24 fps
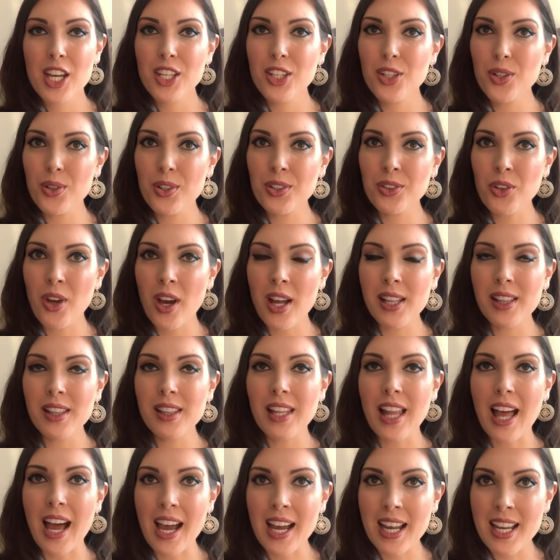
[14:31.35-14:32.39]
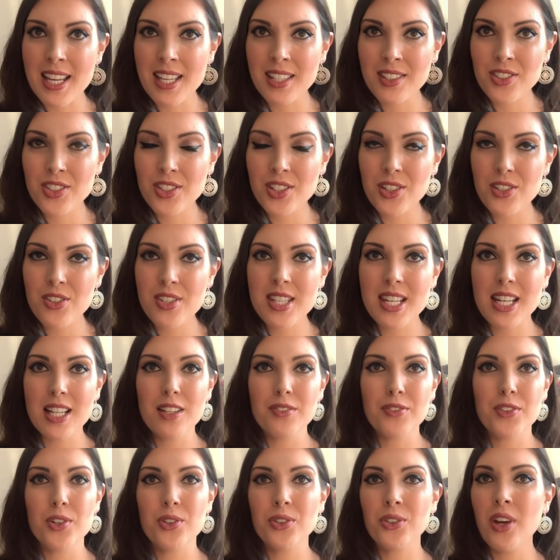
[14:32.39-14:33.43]
you're not lying to
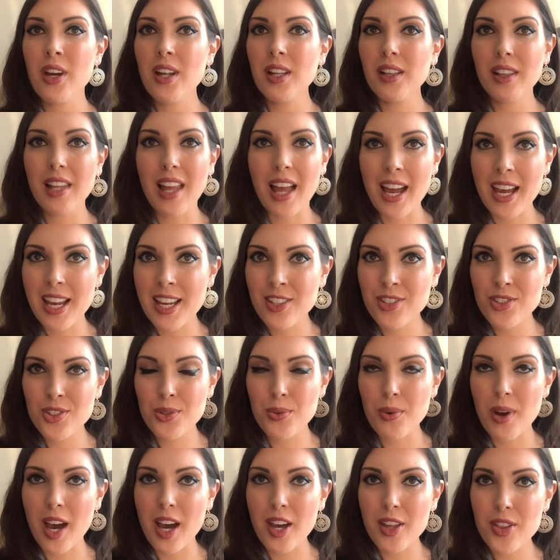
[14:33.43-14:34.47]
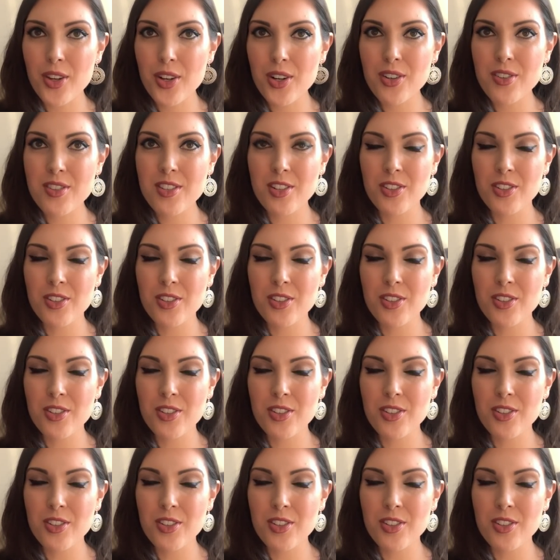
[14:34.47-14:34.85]
yourself, you're not lying to others,